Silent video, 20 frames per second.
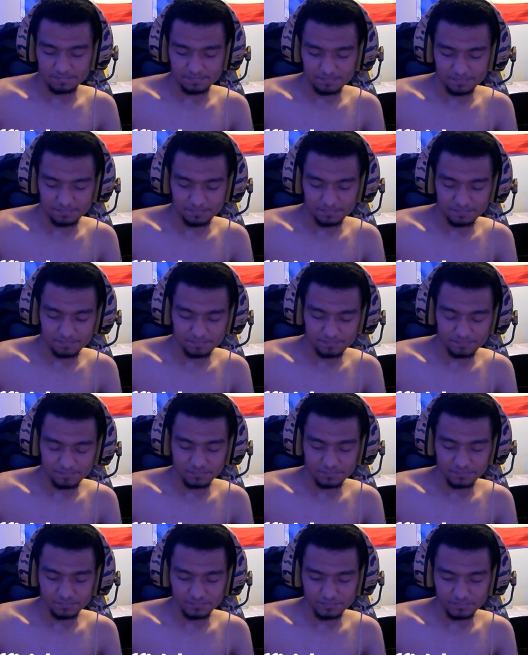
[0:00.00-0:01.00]

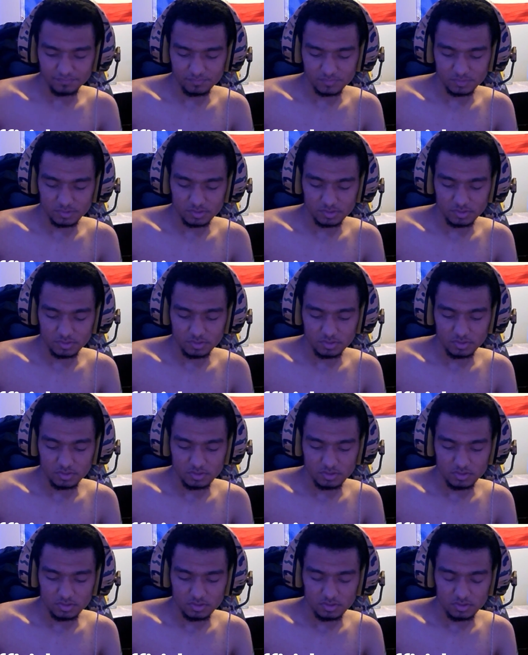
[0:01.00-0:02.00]

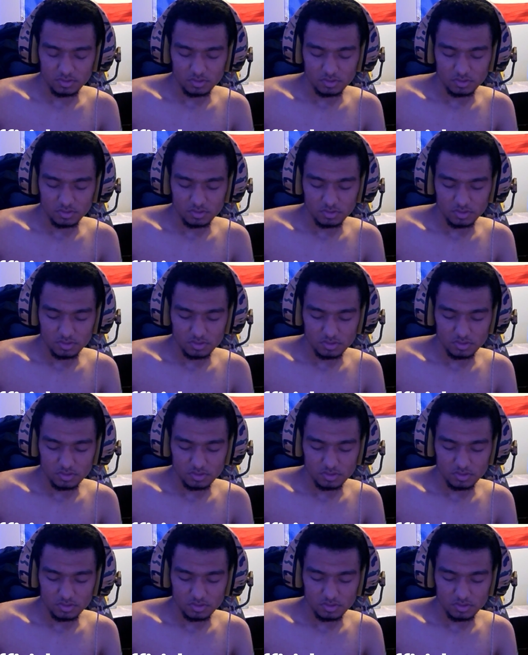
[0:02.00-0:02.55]
(silence)